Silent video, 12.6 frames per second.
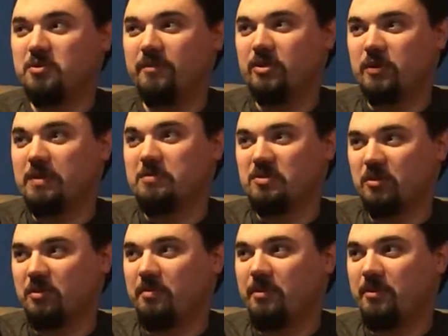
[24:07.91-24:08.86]
even though he was a
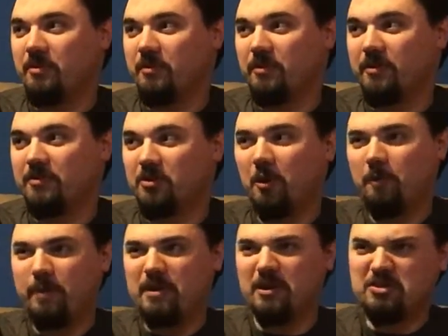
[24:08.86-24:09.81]
criminal. The "Don't
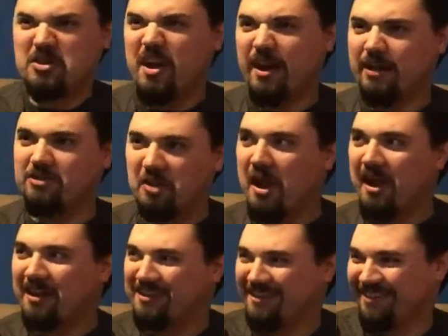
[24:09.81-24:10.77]
be a dick,
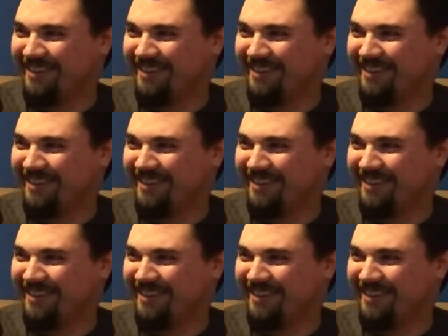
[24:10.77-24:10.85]
dick,"